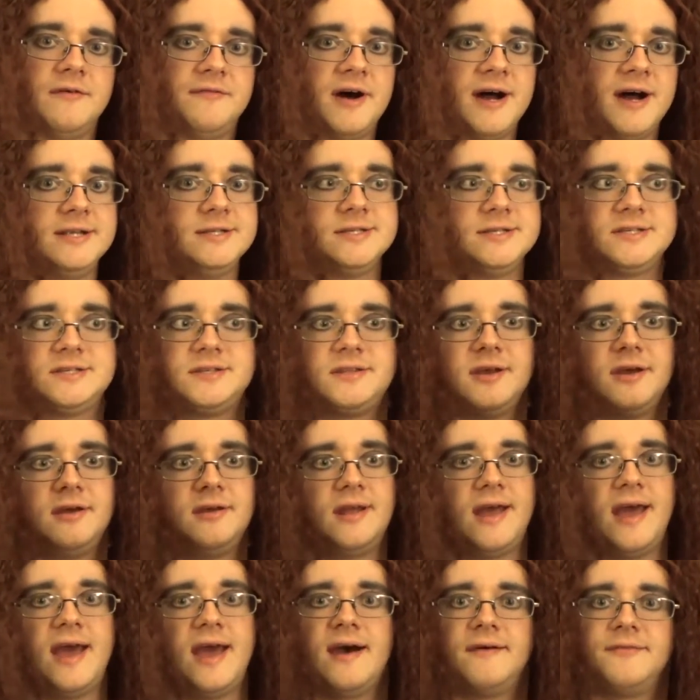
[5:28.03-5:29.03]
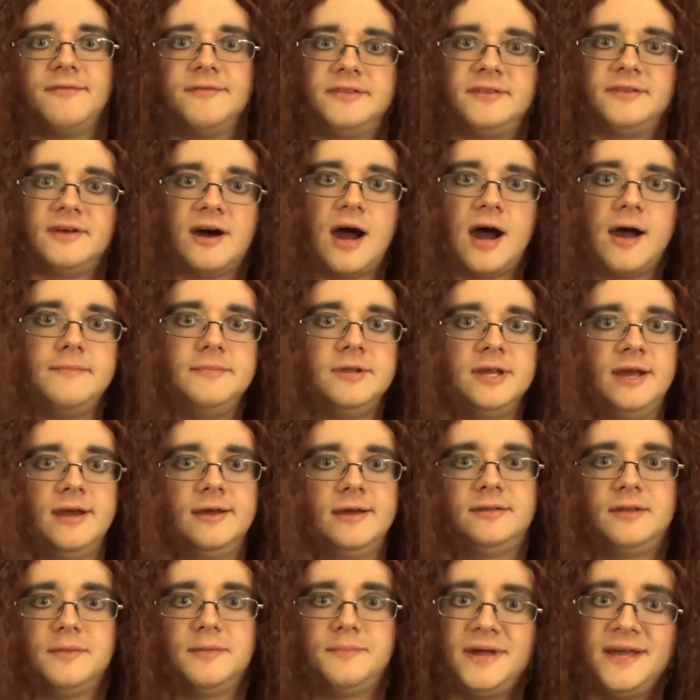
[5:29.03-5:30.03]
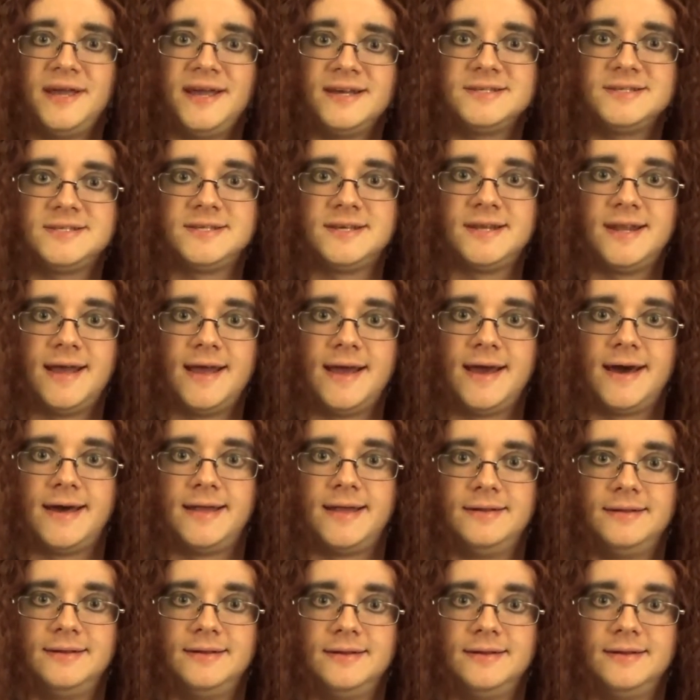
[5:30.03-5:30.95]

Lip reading: I just didn't have the time to get the pants in at.